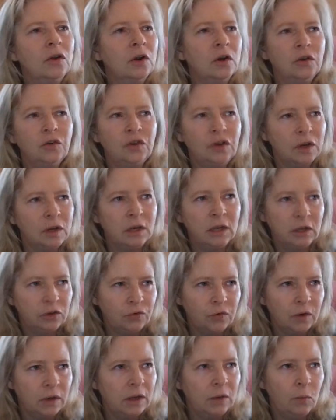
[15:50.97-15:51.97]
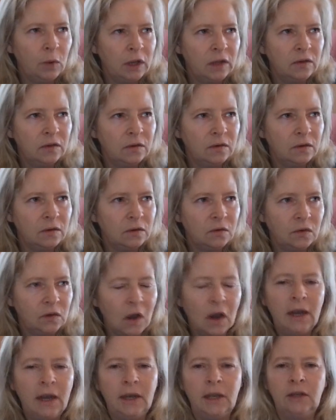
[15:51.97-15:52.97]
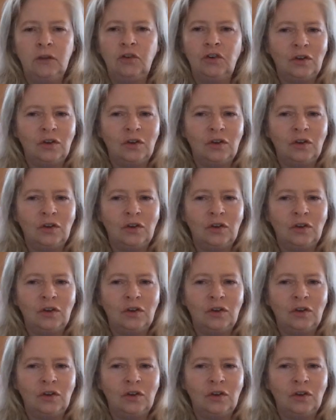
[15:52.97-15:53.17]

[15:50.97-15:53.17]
her, she literally went silent.